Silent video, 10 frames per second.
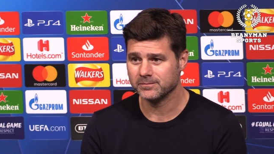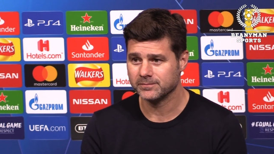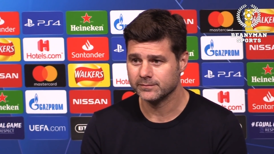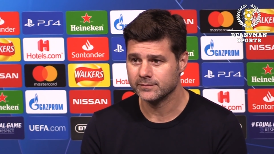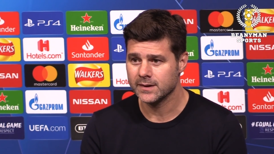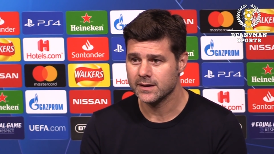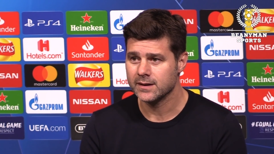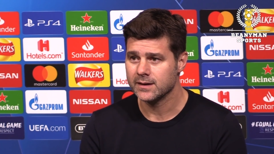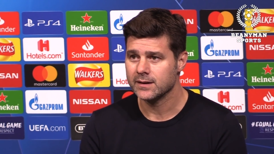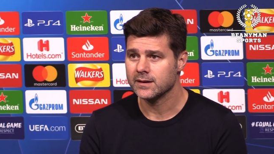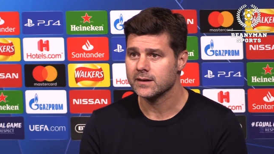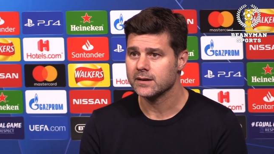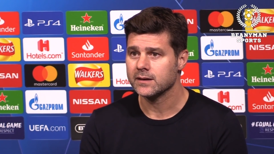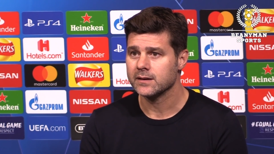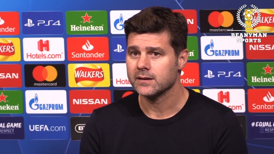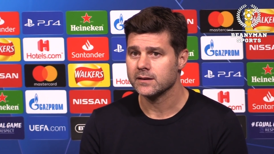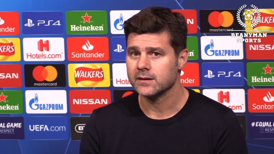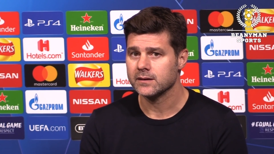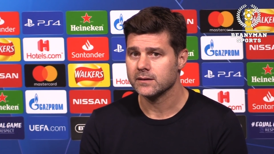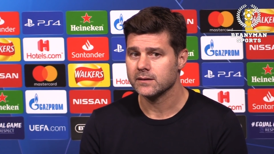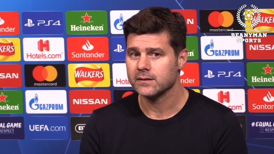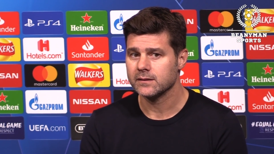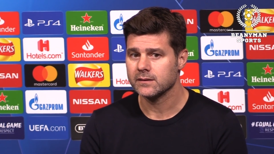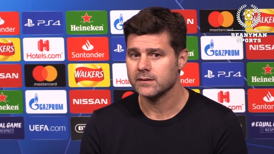Nobody speaks.